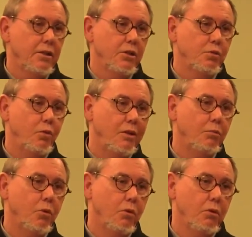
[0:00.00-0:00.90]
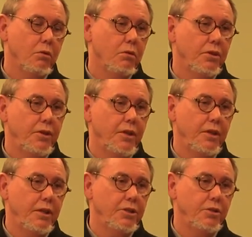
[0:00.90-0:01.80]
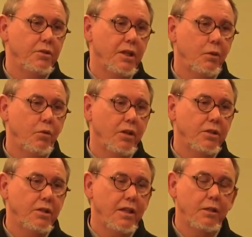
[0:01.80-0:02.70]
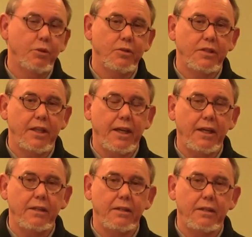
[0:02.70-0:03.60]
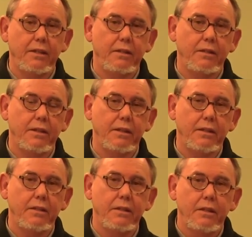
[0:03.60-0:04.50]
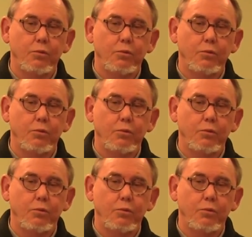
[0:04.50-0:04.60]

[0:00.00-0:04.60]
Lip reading: There's one more issue that I wanted to talk about today that